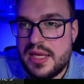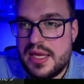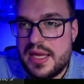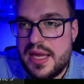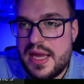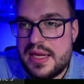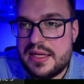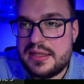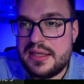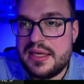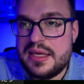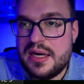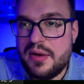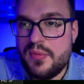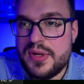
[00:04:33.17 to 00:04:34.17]
And in here
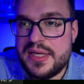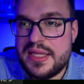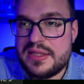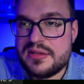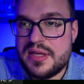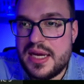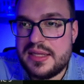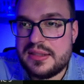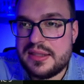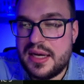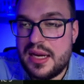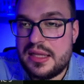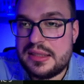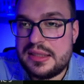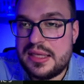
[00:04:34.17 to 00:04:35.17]
we need to enter a
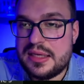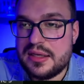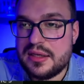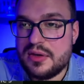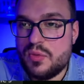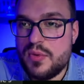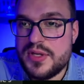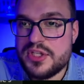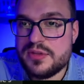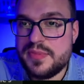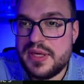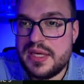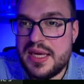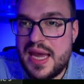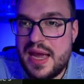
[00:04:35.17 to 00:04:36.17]
link, which will be
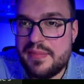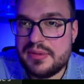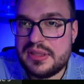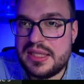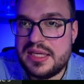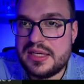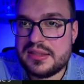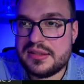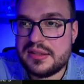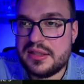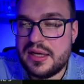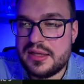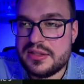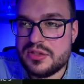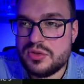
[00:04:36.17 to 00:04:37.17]

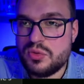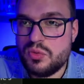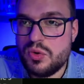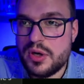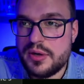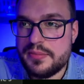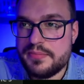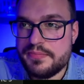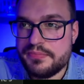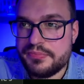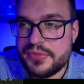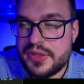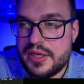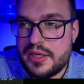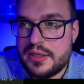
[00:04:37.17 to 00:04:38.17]
AppLinked.store.
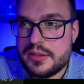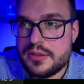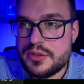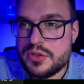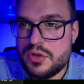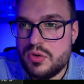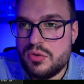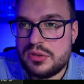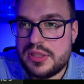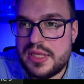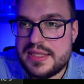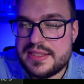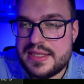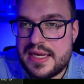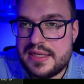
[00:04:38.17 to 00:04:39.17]
So let's
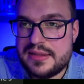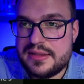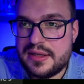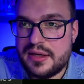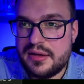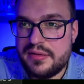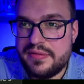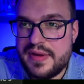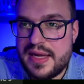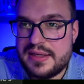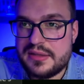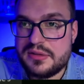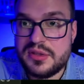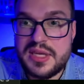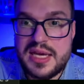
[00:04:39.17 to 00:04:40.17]
enter that
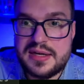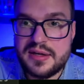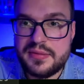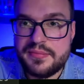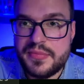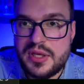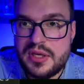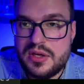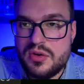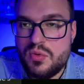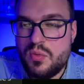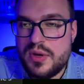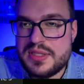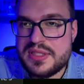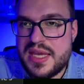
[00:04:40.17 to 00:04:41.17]
together.
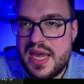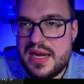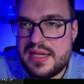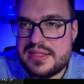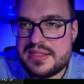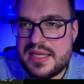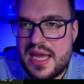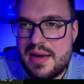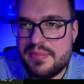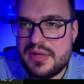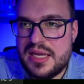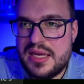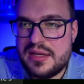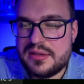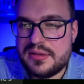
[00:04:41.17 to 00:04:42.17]
Once again, it's
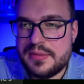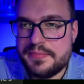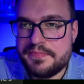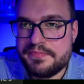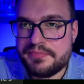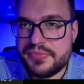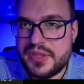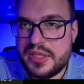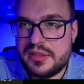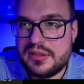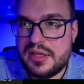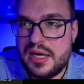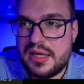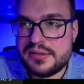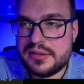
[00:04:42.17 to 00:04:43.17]

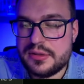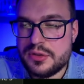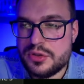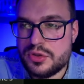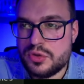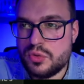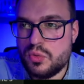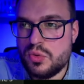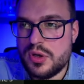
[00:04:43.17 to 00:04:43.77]
AppLinked.store.